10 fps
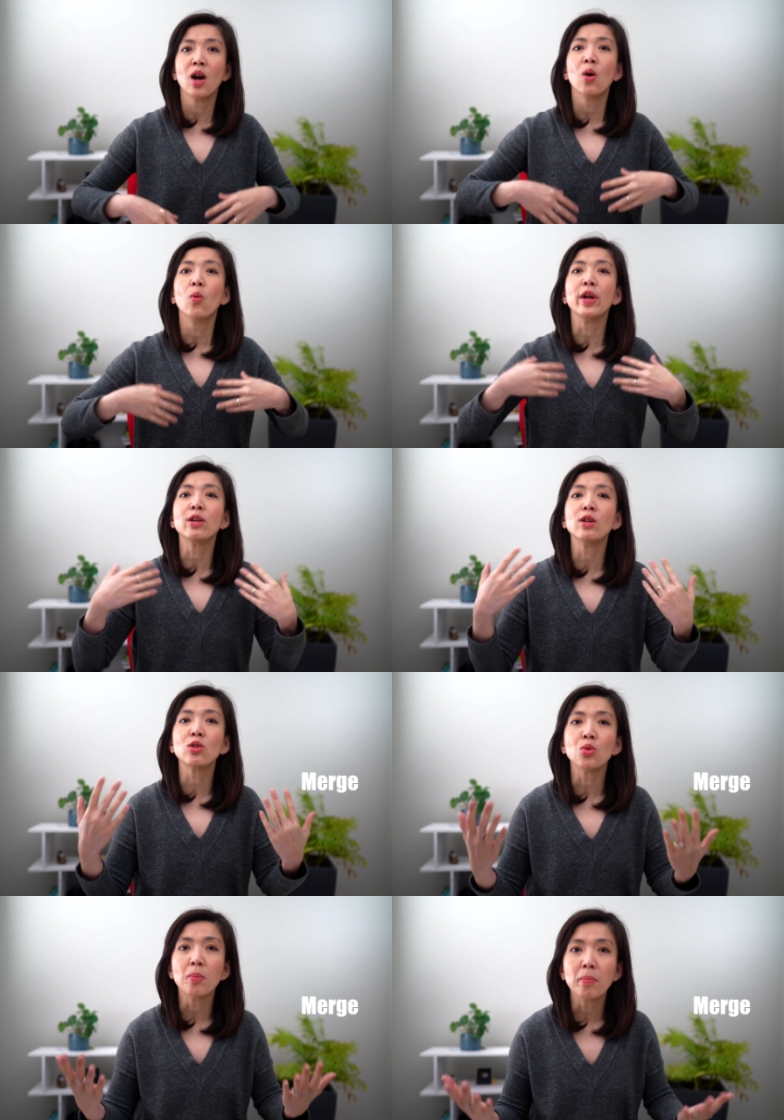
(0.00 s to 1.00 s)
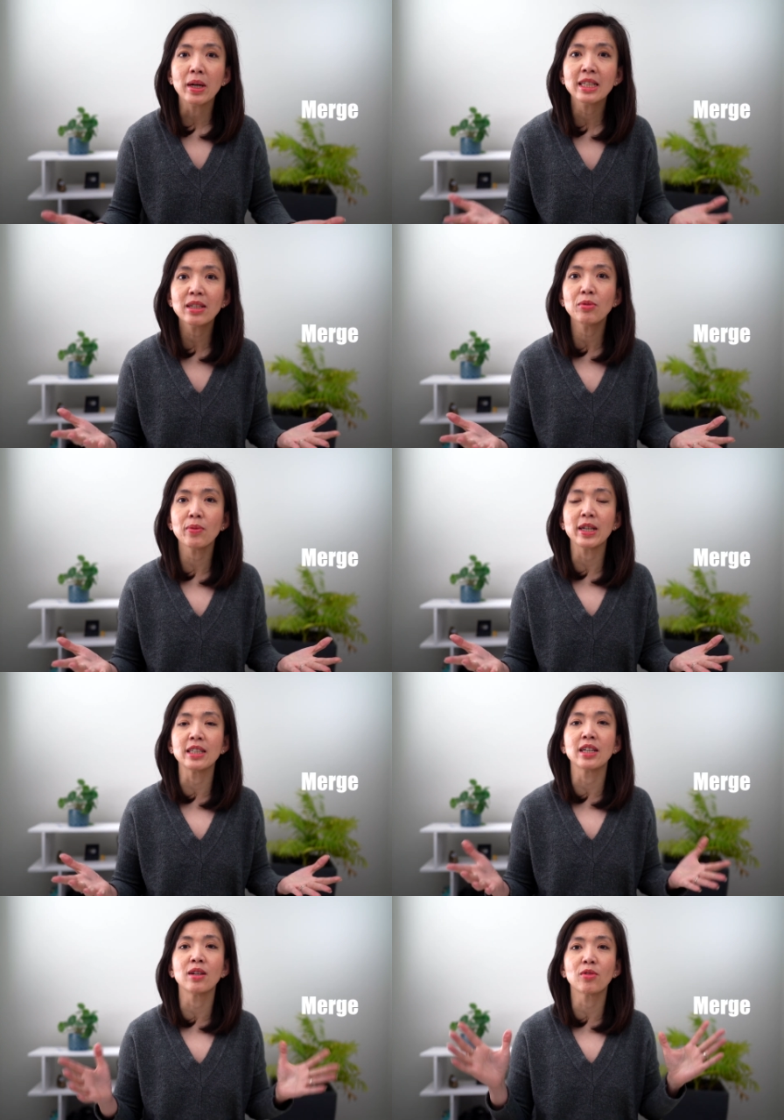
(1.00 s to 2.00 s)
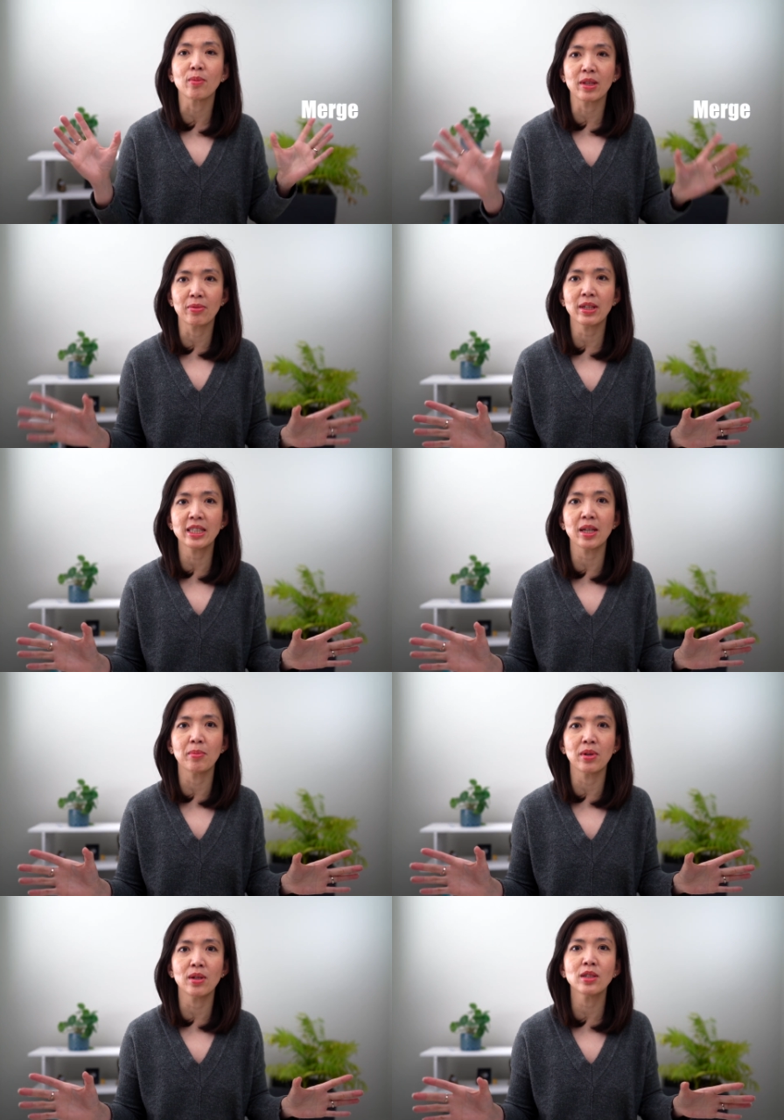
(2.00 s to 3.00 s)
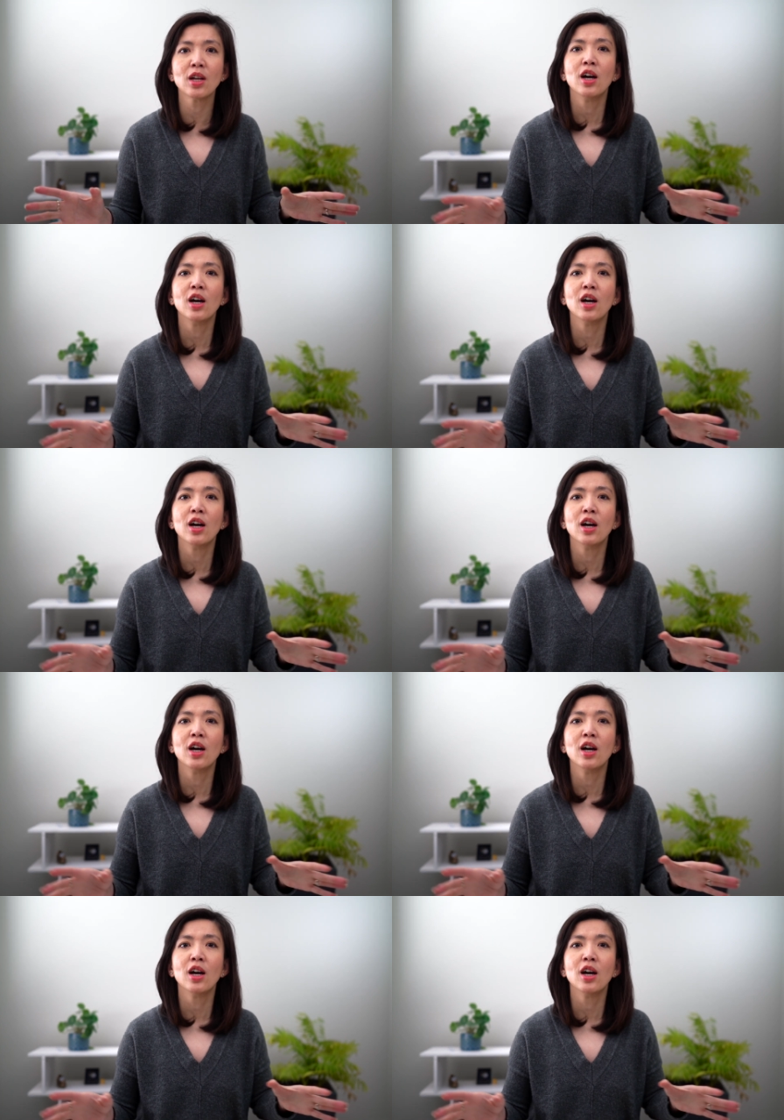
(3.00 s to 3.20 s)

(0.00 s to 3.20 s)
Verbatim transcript: when you need to merge information from different tables